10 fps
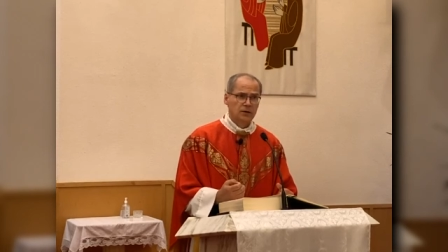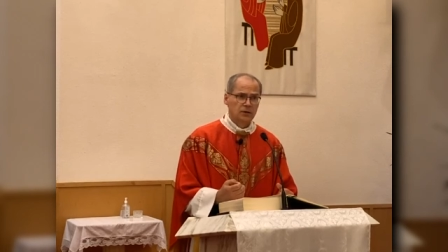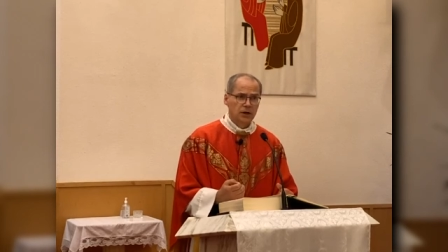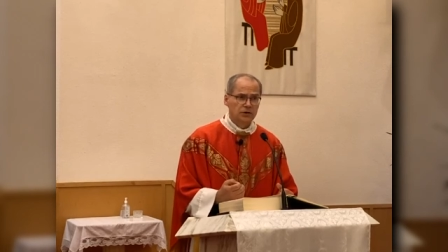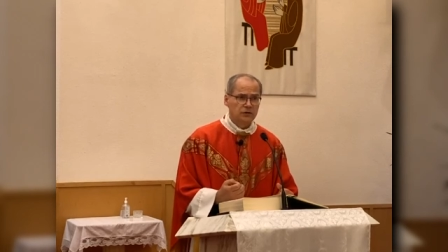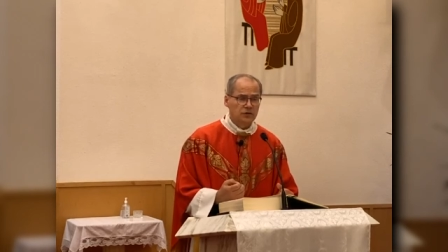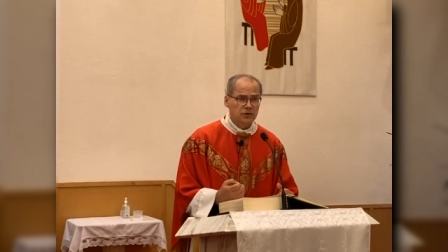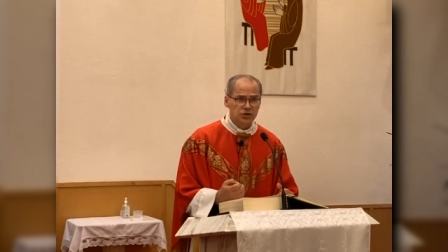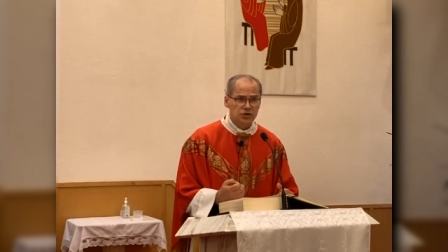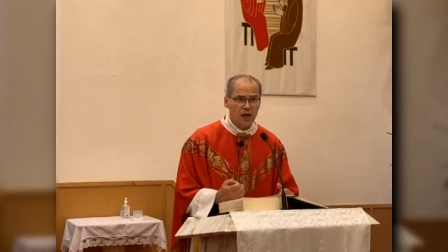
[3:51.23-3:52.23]
not
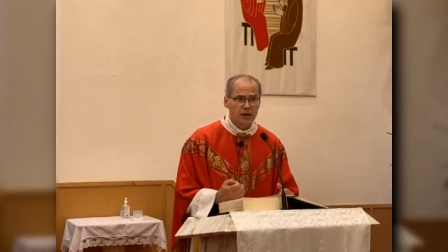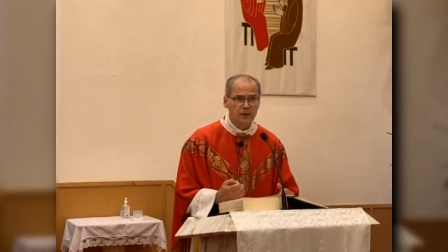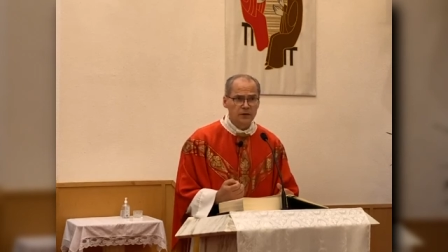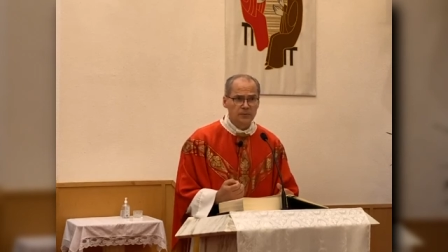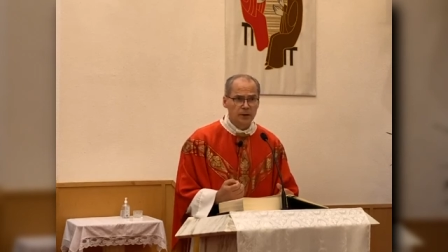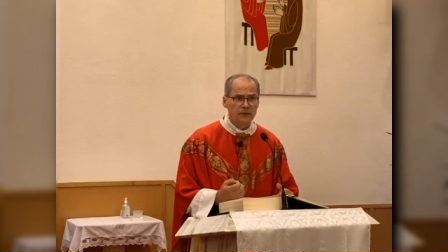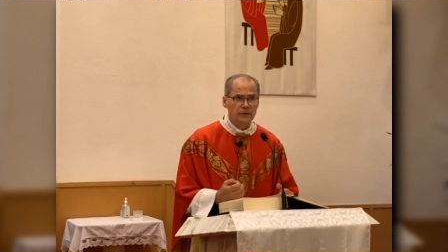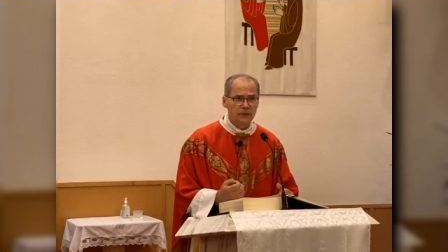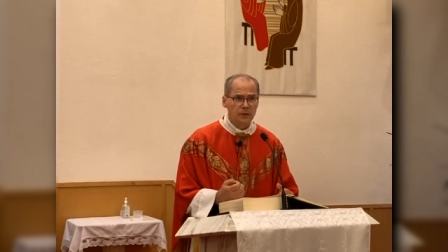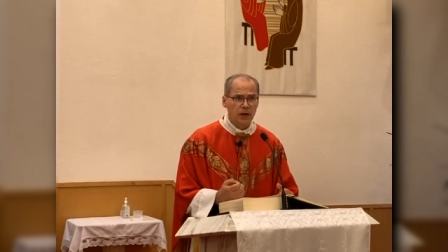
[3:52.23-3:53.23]
just shedding their blood
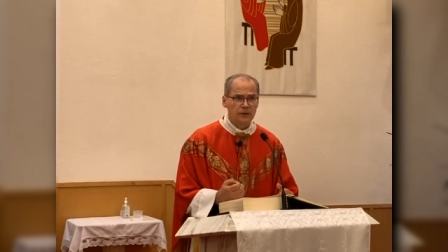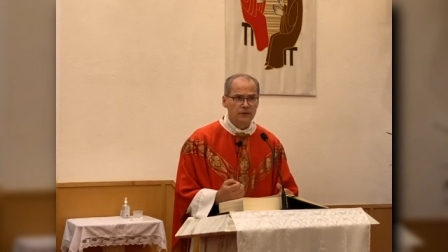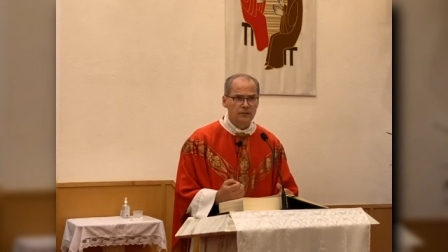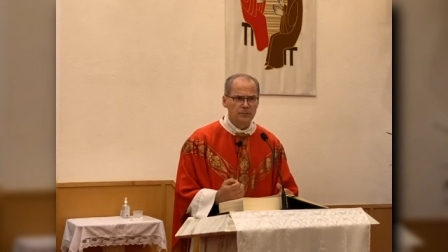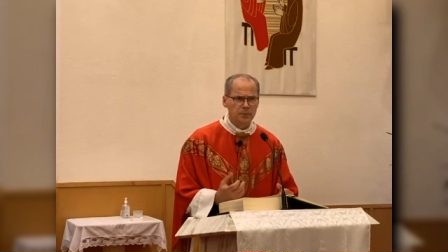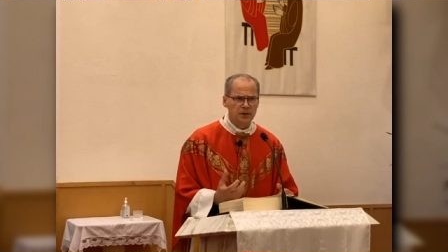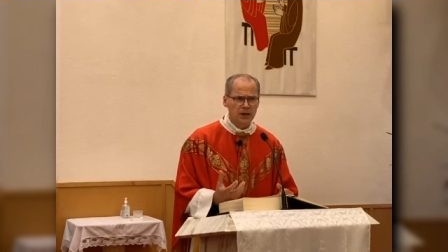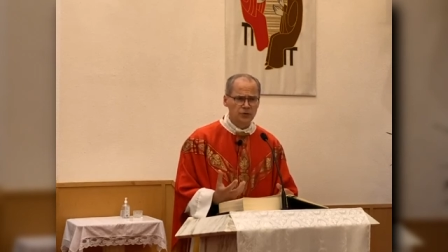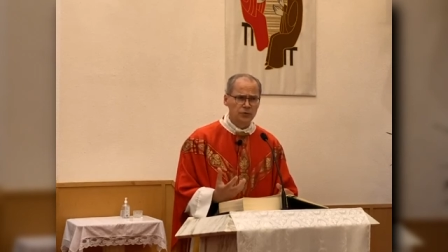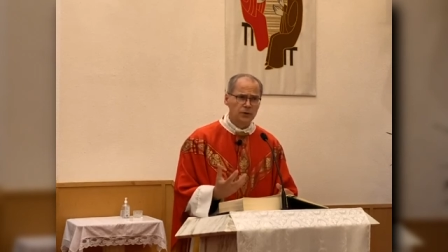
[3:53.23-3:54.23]
for us but
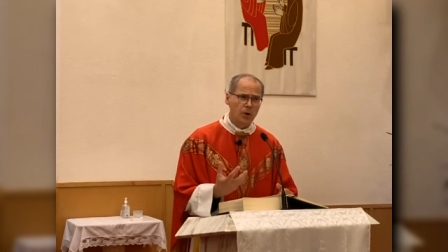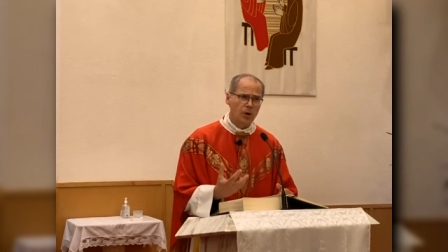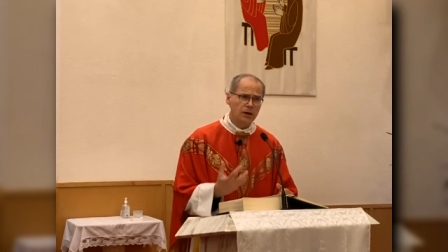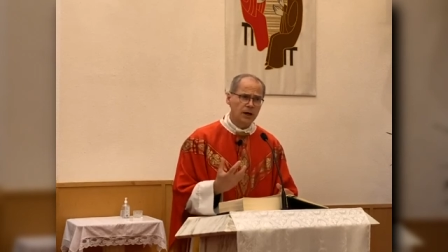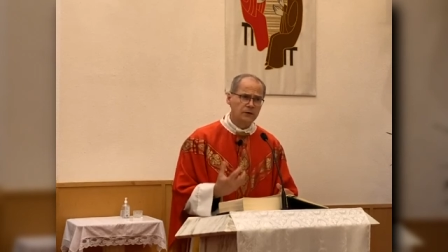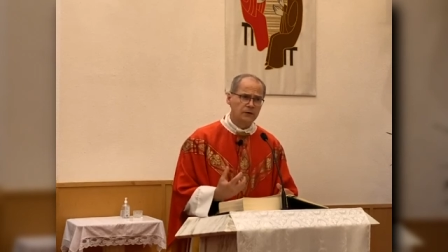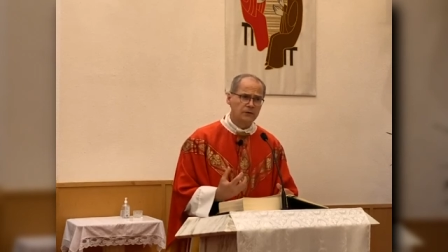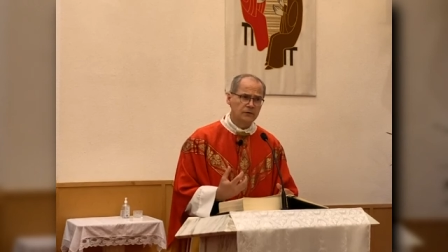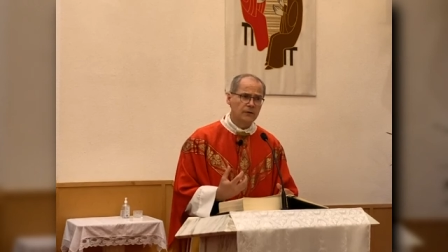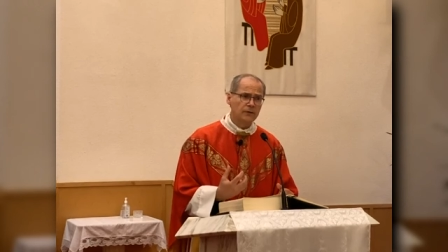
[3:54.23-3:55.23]
enduring all kinds of
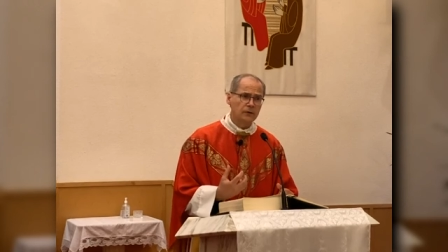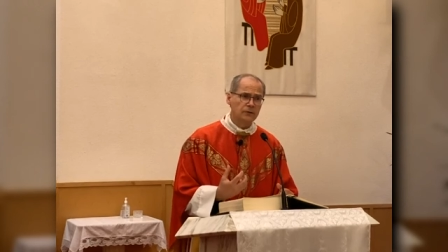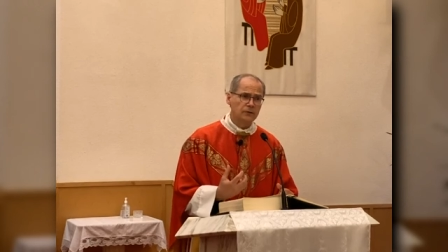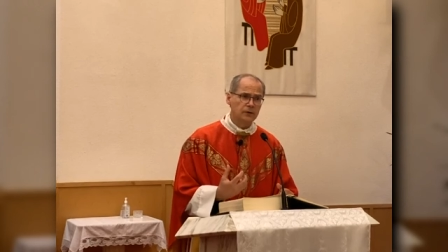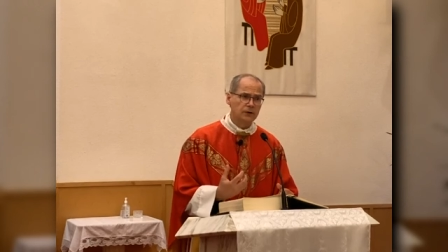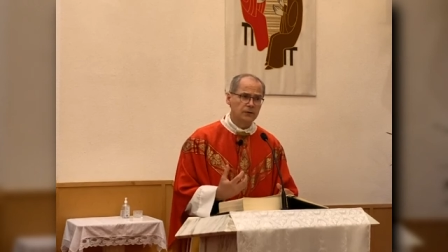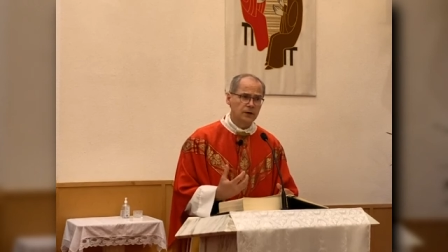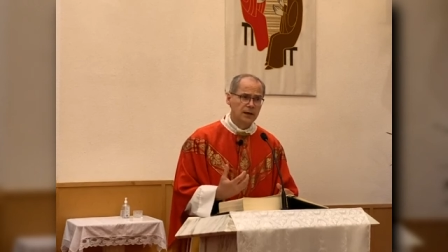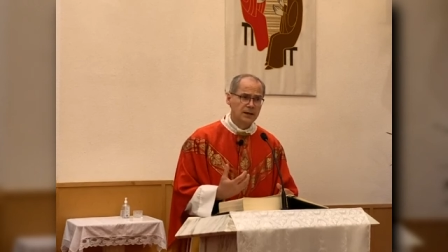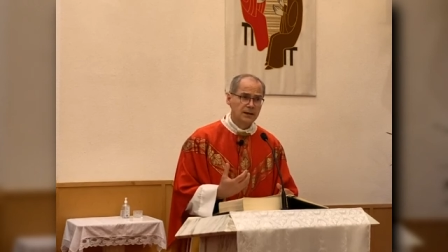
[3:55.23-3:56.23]
sufferings for us
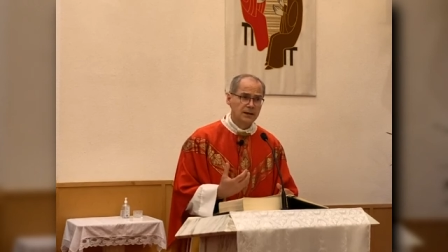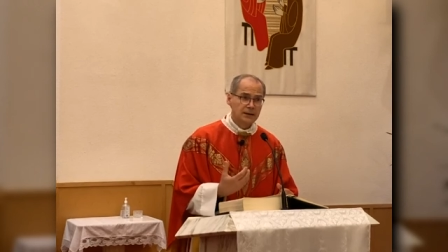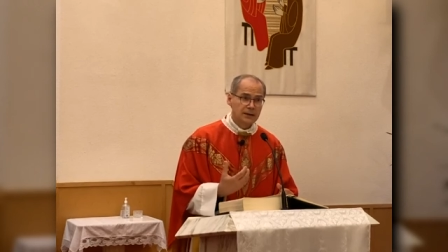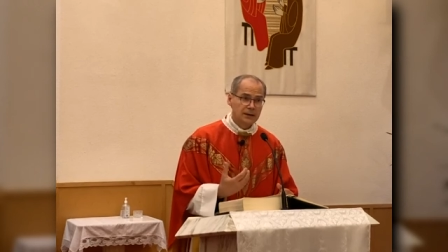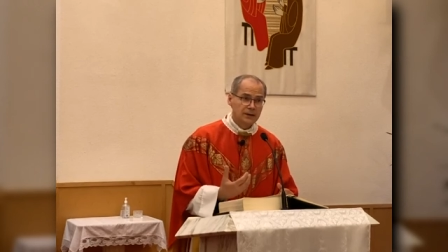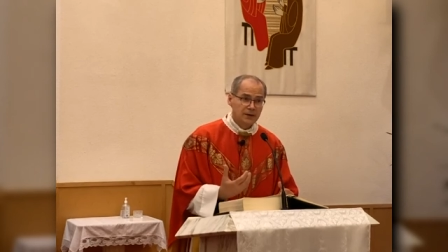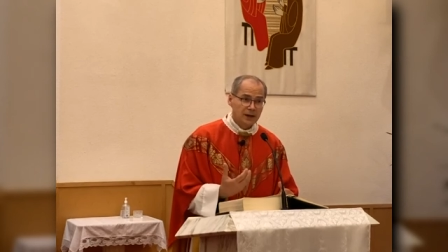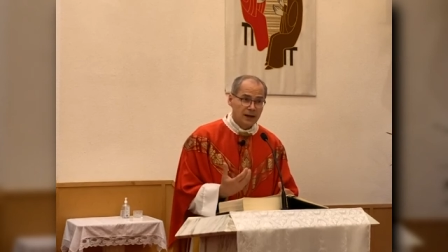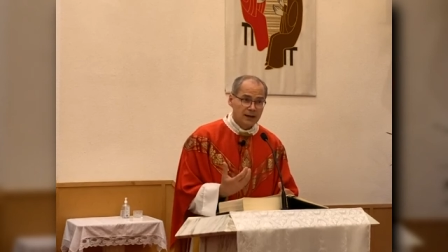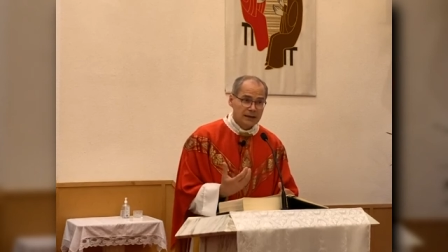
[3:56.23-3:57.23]
and
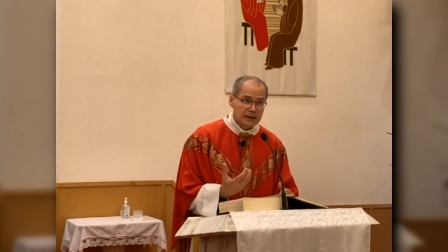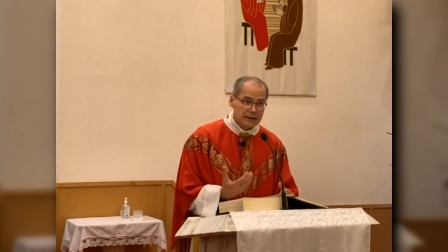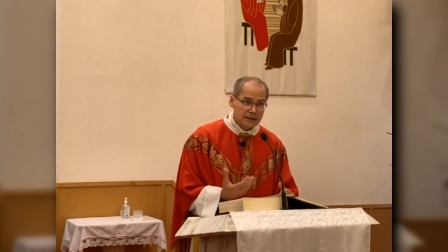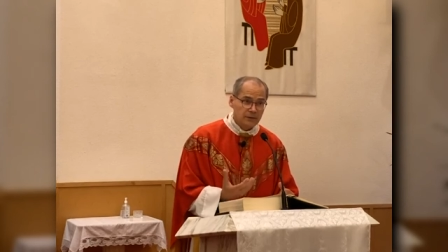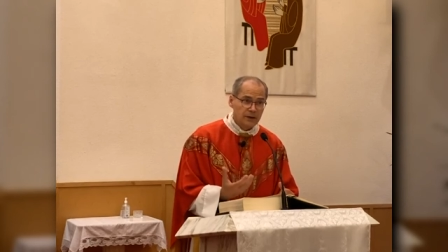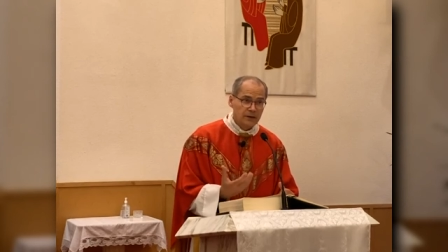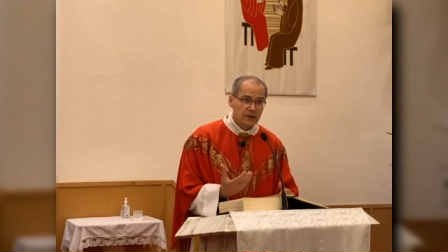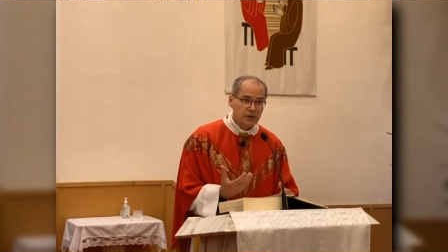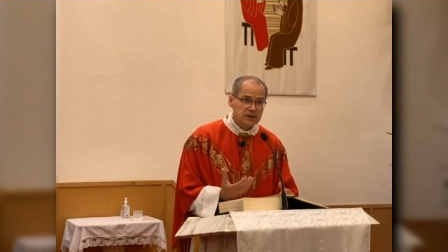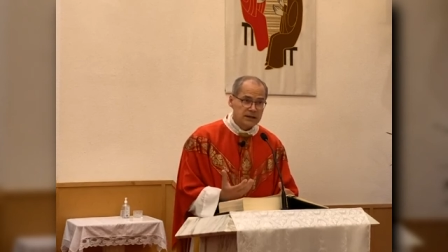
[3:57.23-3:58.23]
even giving
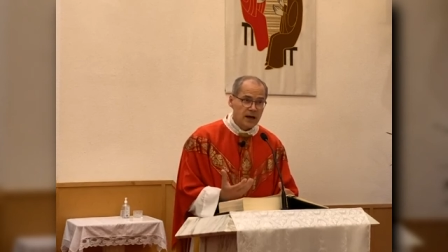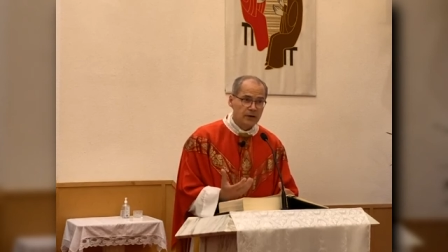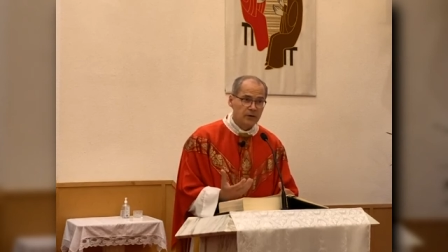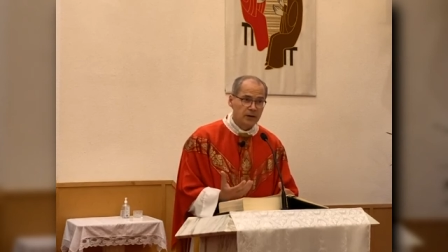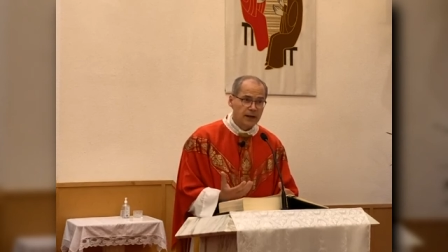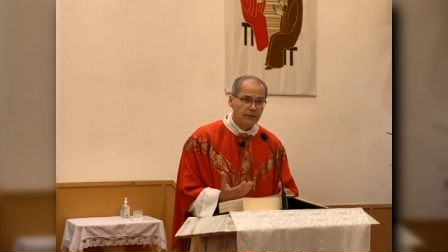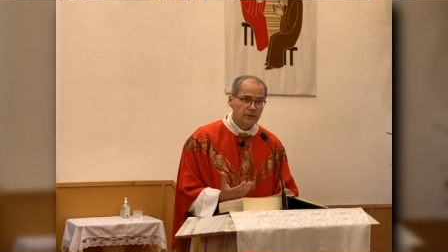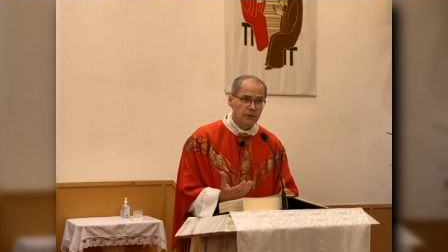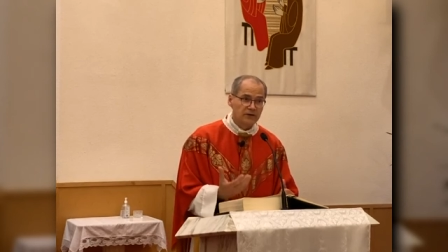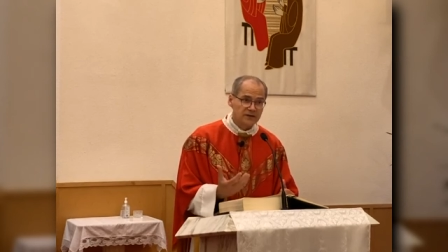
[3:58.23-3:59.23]
their entire life
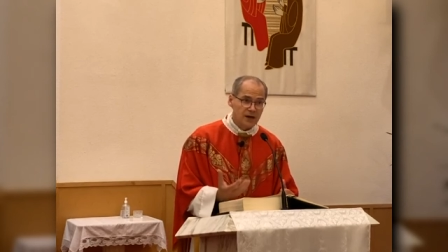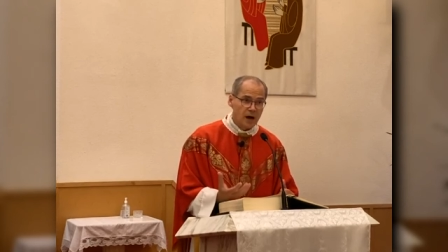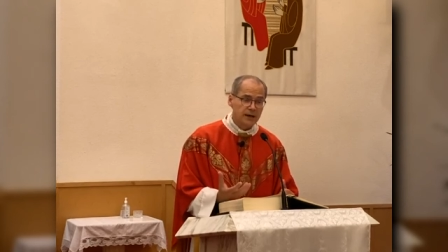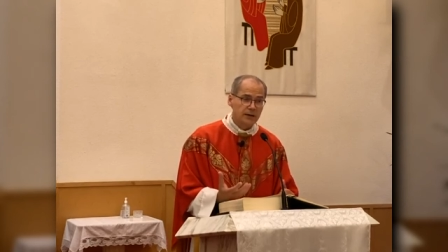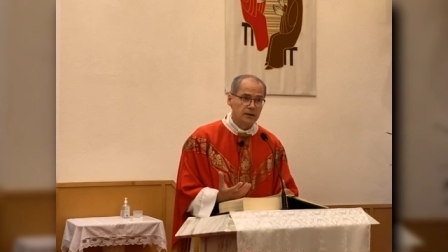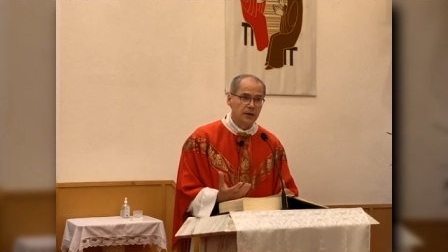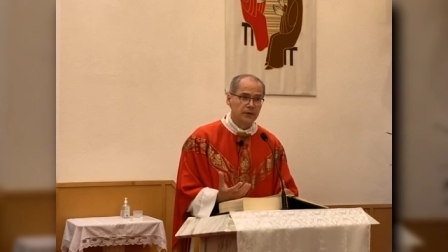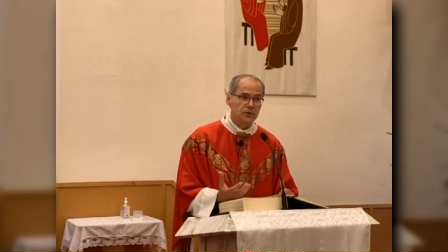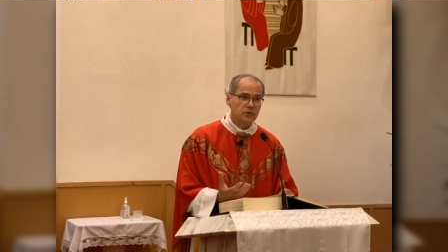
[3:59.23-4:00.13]
for us dying on the